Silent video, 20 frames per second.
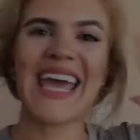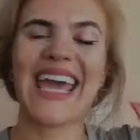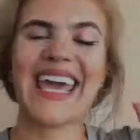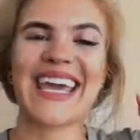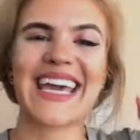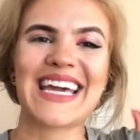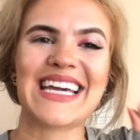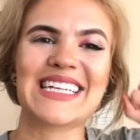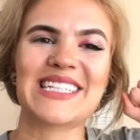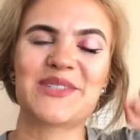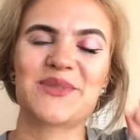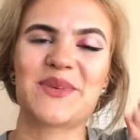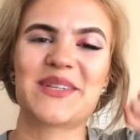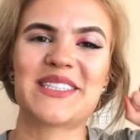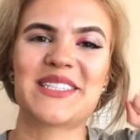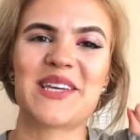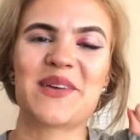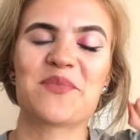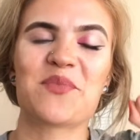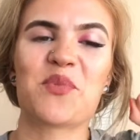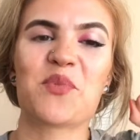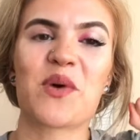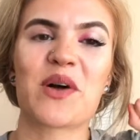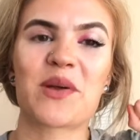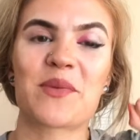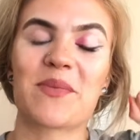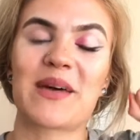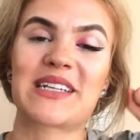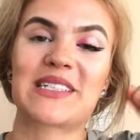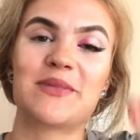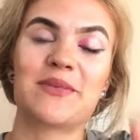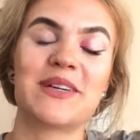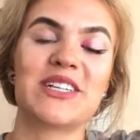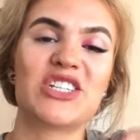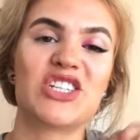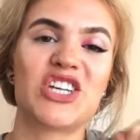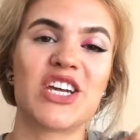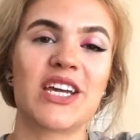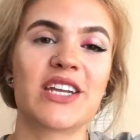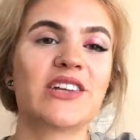Hey guys, what's up? Welcome back to my
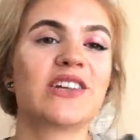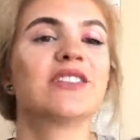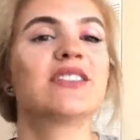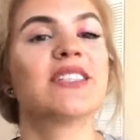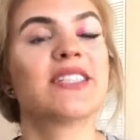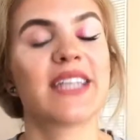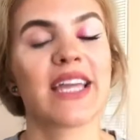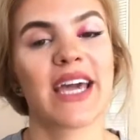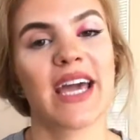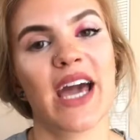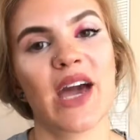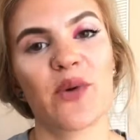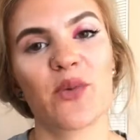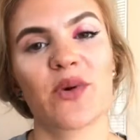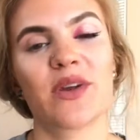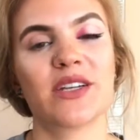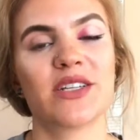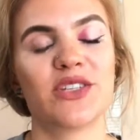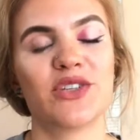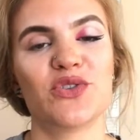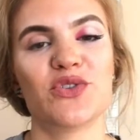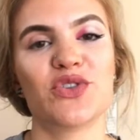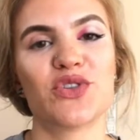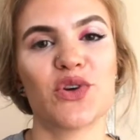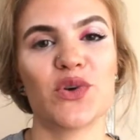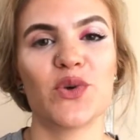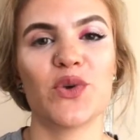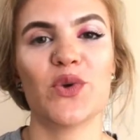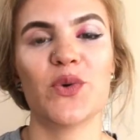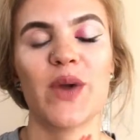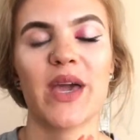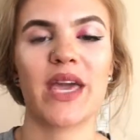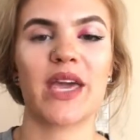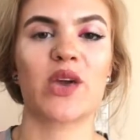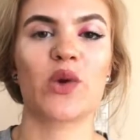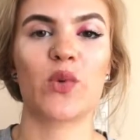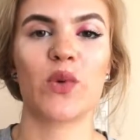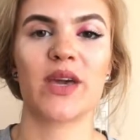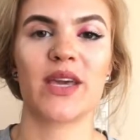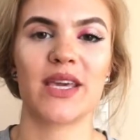channel. Today I wanted to show you a
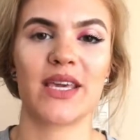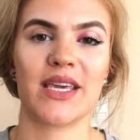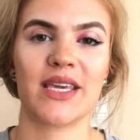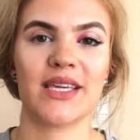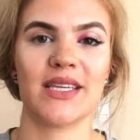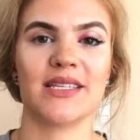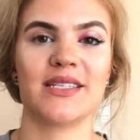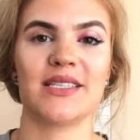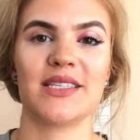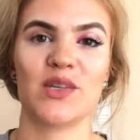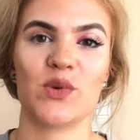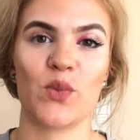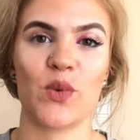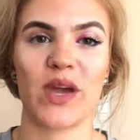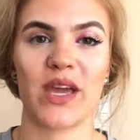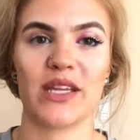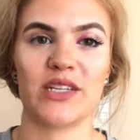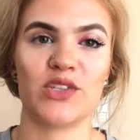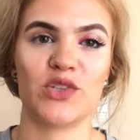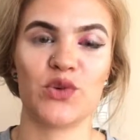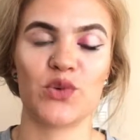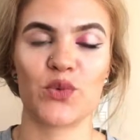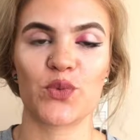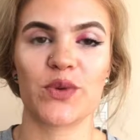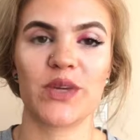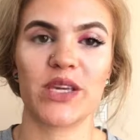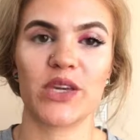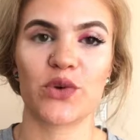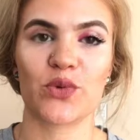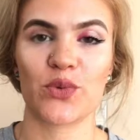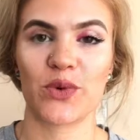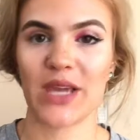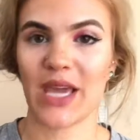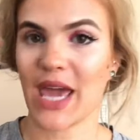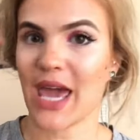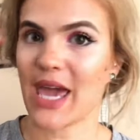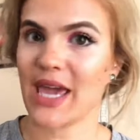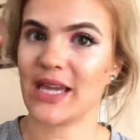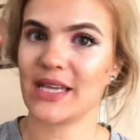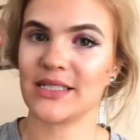quick, easy way to
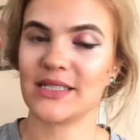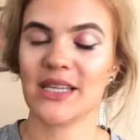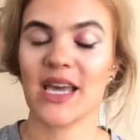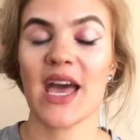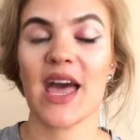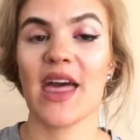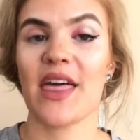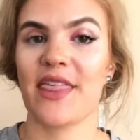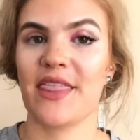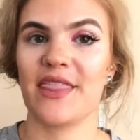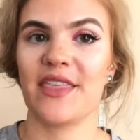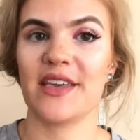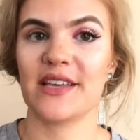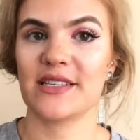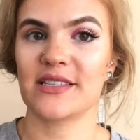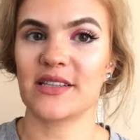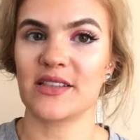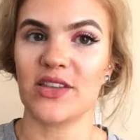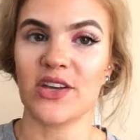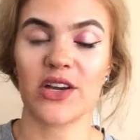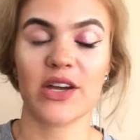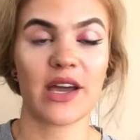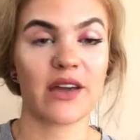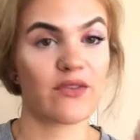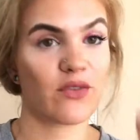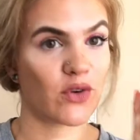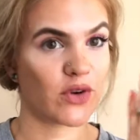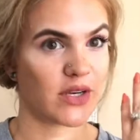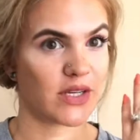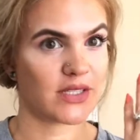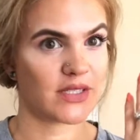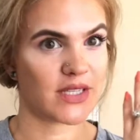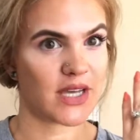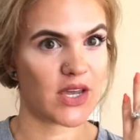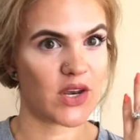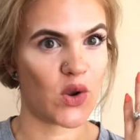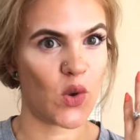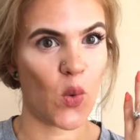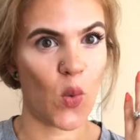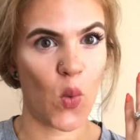recreate this look. I've already
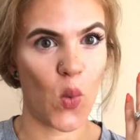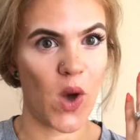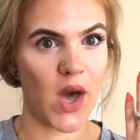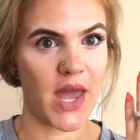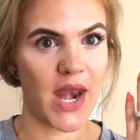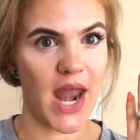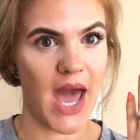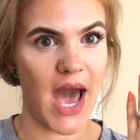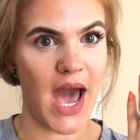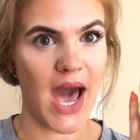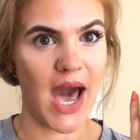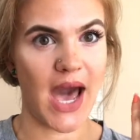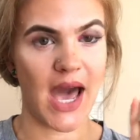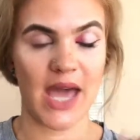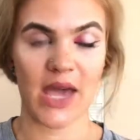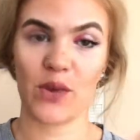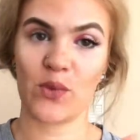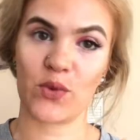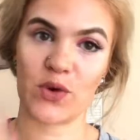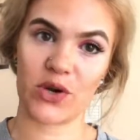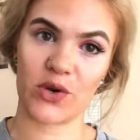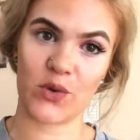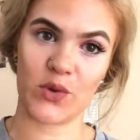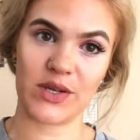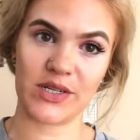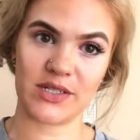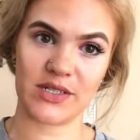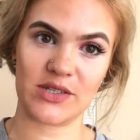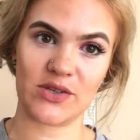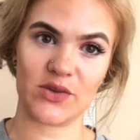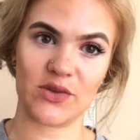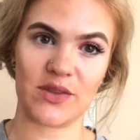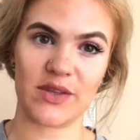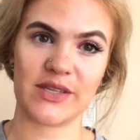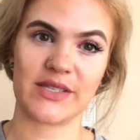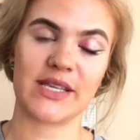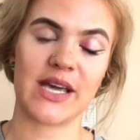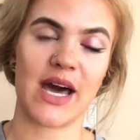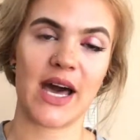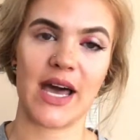done one eye. We're going to do
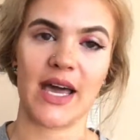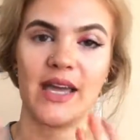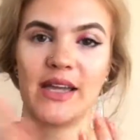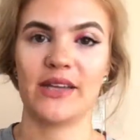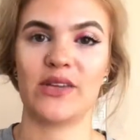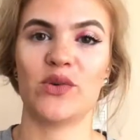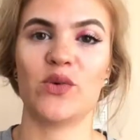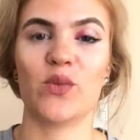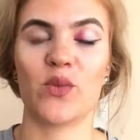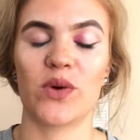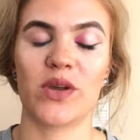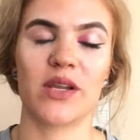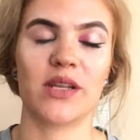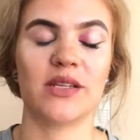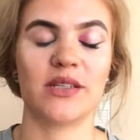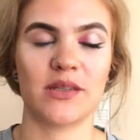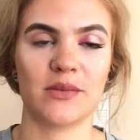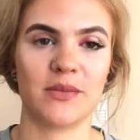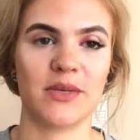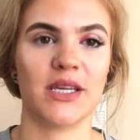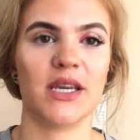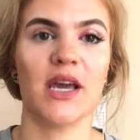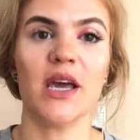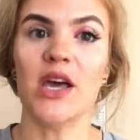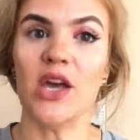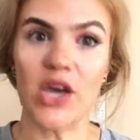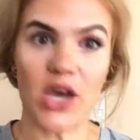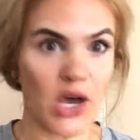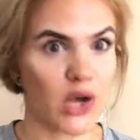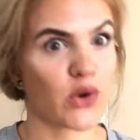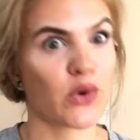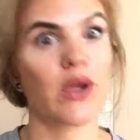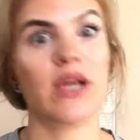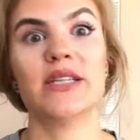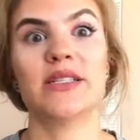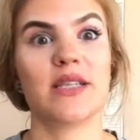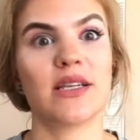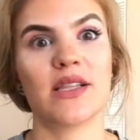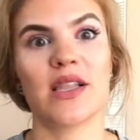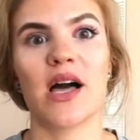this eye. I don't want it to be
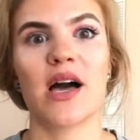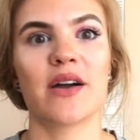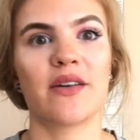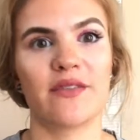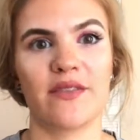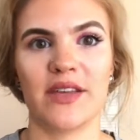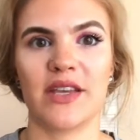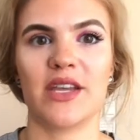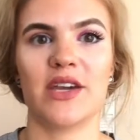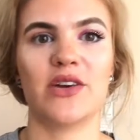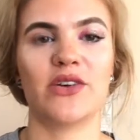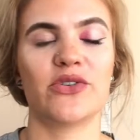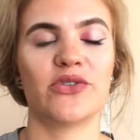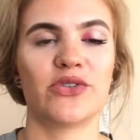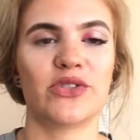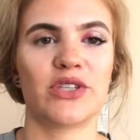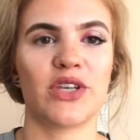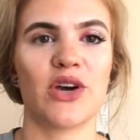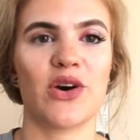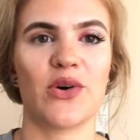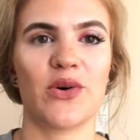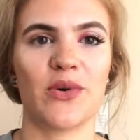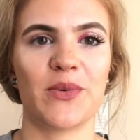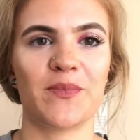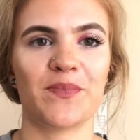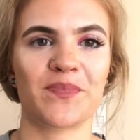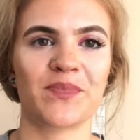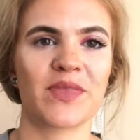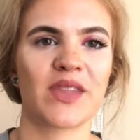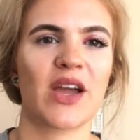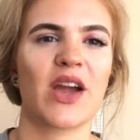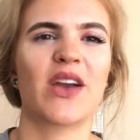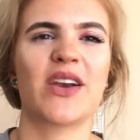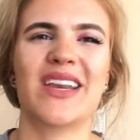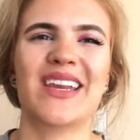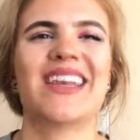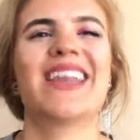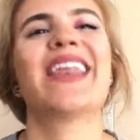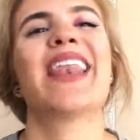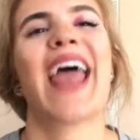crazy long video, so I
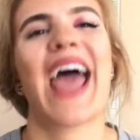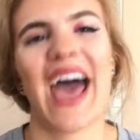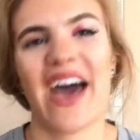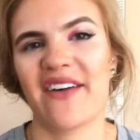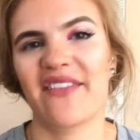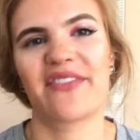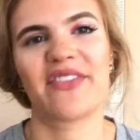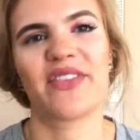already did half